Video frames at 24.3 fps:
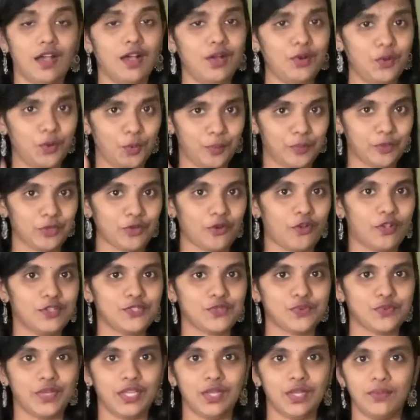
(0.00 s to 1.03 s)
Hope you're all
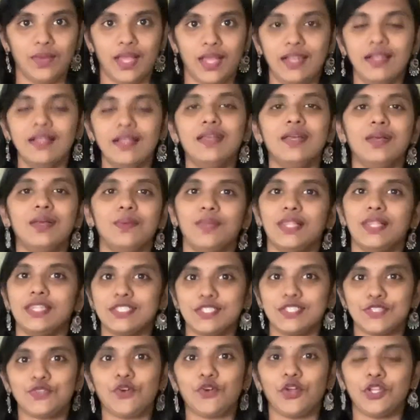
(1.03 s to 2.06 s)
doing well. Well, this
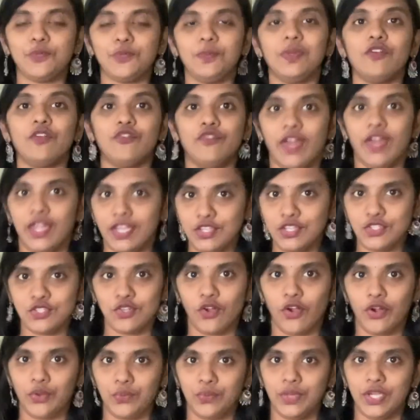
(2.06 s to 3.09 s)
is going to be a very
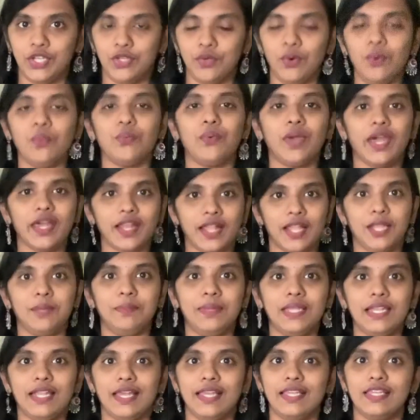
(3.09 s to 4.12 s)
short video where I'll be
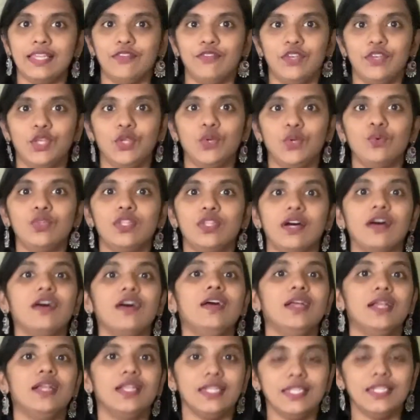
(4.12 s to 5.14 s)
like giving you the
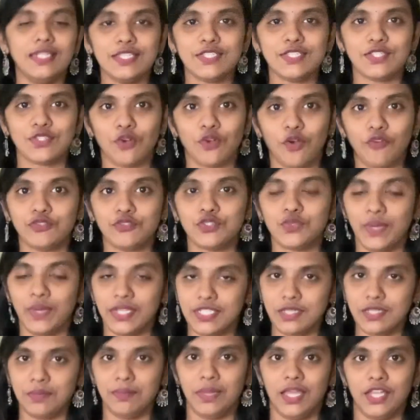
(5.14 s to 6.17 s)
list of 20
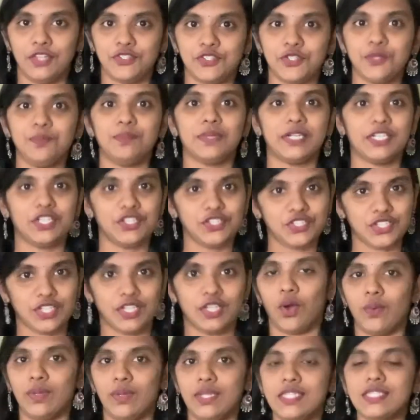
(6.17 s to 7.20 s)
major British
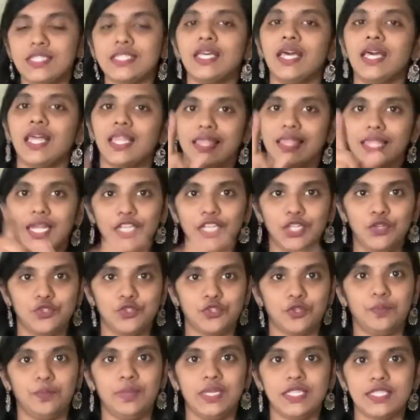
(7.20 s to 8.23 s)
novelists that you
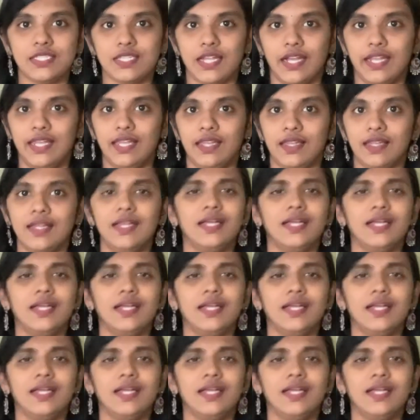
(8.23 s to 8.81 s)
should be studying.